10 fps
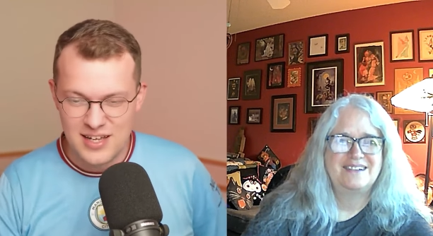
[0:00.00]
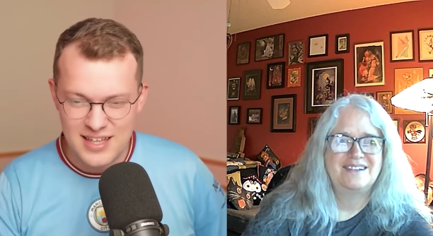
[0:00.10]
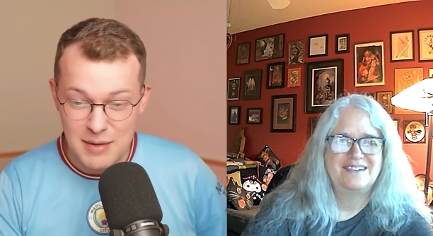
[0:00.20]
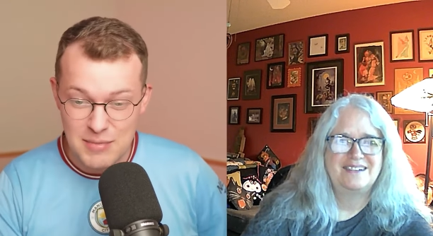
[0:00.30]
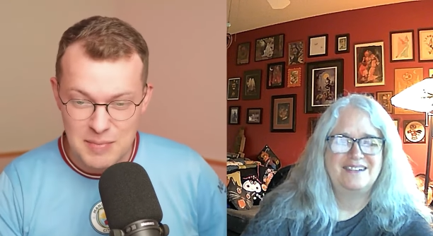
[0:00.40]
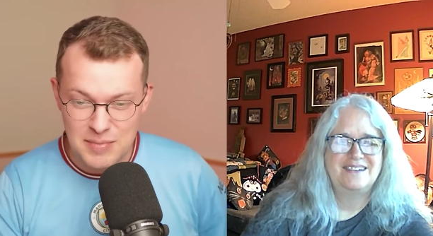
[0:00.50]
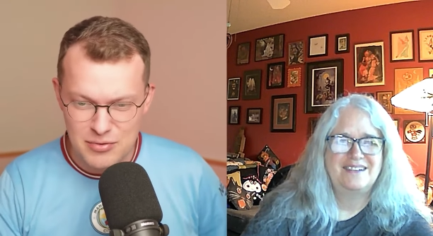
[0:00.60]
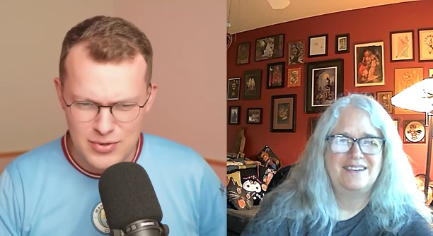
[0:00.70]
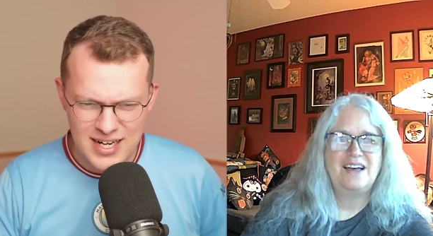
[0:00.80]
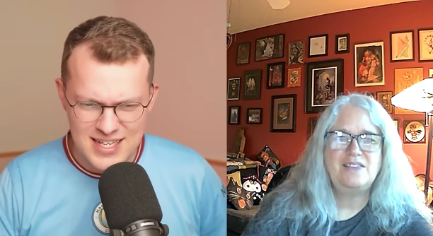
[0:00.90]
Speaker 1: That might be
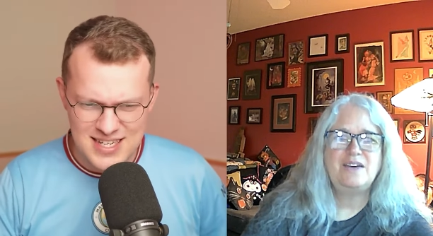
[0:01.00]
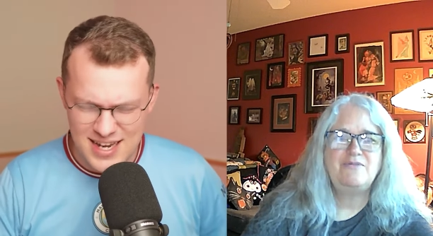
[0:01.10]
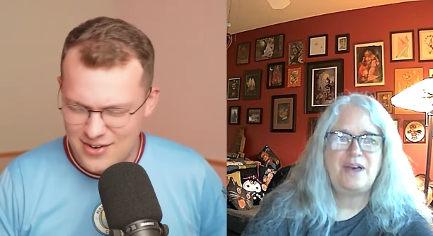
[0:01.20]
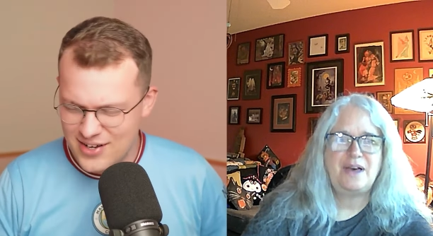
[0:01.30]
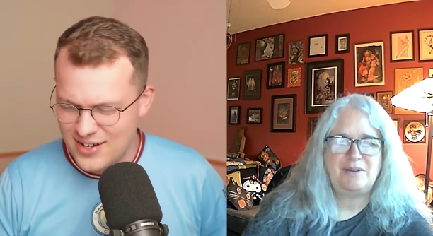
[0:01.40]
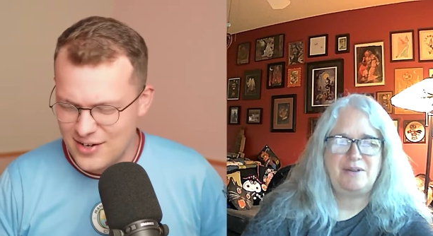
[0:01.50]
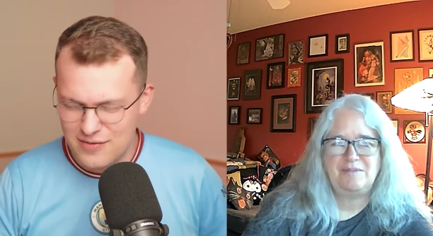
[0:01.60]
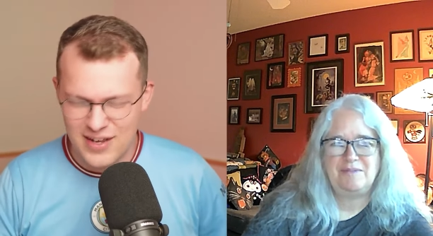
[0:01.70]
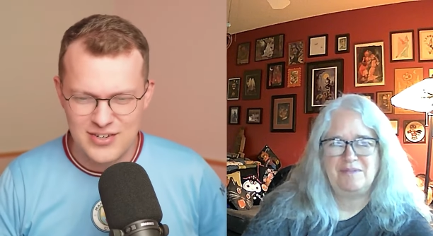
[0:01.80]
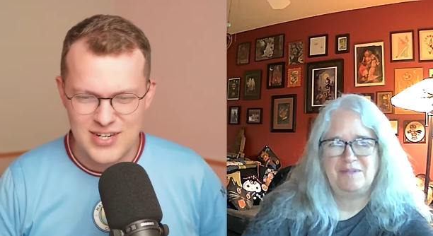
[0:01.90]
really scary. I